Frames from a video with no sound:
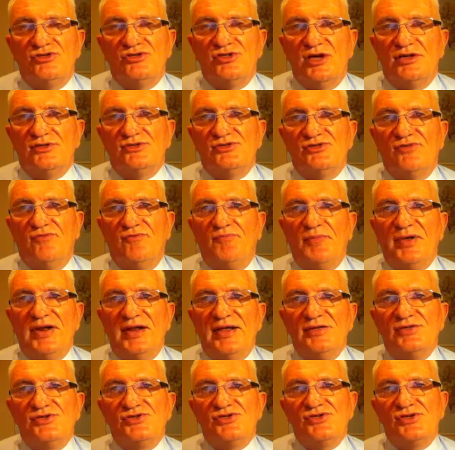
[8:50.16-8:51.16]
tonnes of
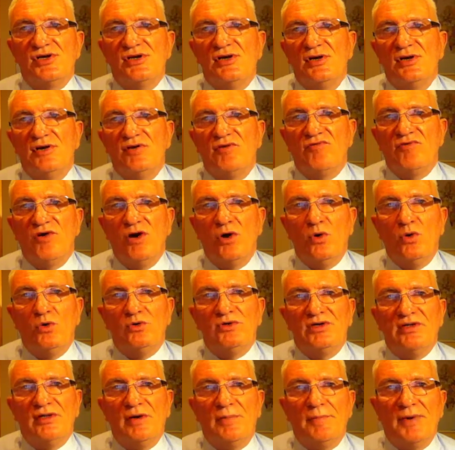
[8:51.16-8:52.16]
billets
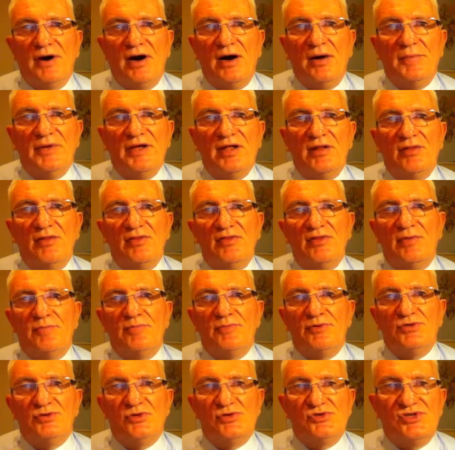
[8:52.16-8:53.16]
rolled in a bar mill
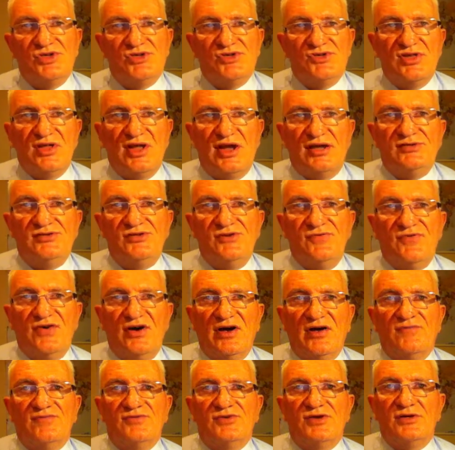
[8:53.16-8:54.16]
that produces
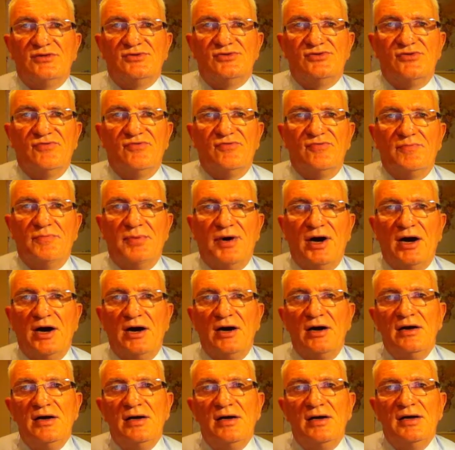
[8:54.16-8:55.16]
95 tonnes of
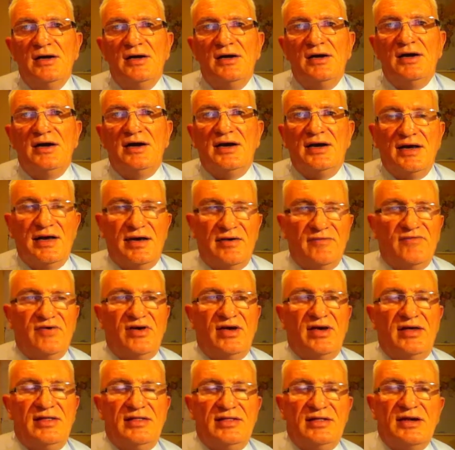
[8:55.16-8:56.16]
bar, I have
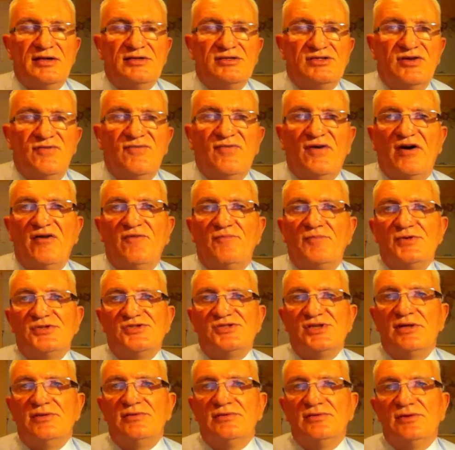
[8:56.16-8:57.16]
a 95%
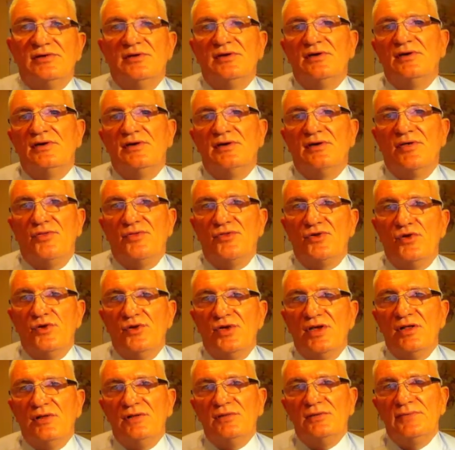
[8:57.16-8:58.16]
through
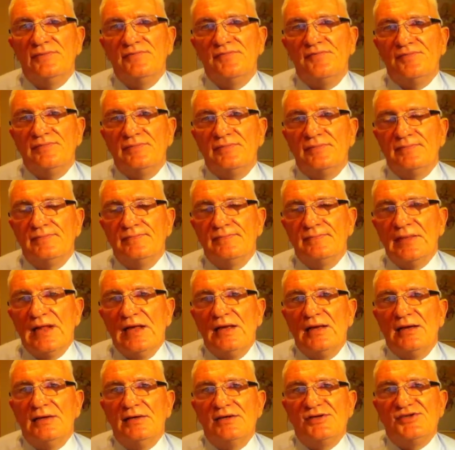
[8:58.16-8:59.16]
yield.
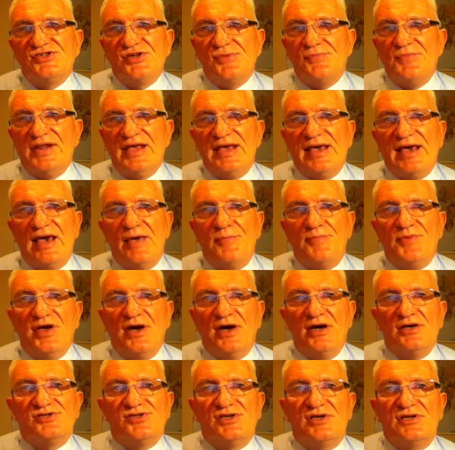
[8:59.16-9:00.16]
Similarly,
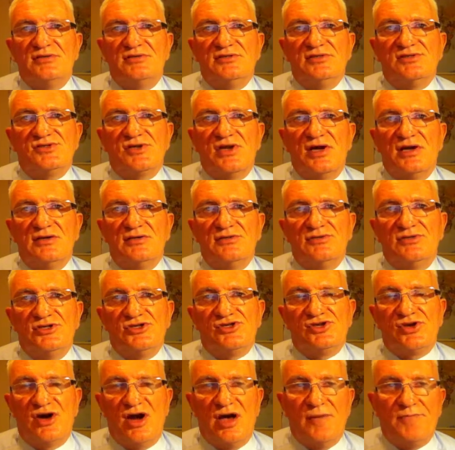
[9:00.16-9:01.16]
KPIs can
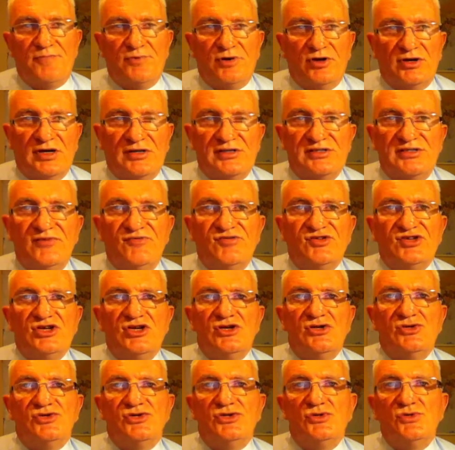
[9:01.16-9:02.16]
describe
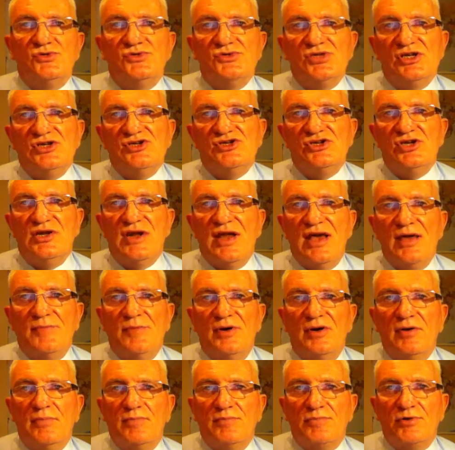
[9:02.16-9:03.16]
productivity issues, e.g.
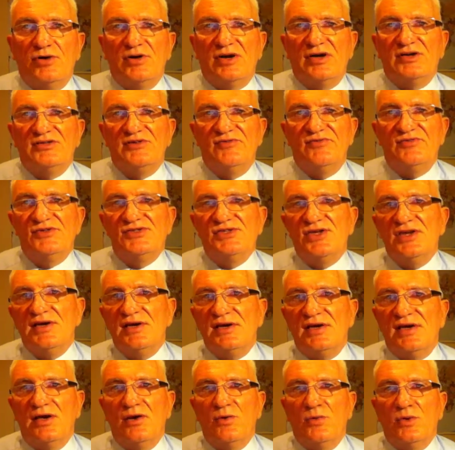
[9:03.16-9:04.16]
labour
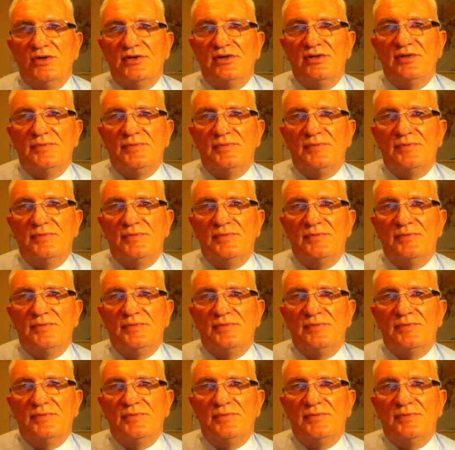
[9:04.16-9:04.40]
productivity. Here, one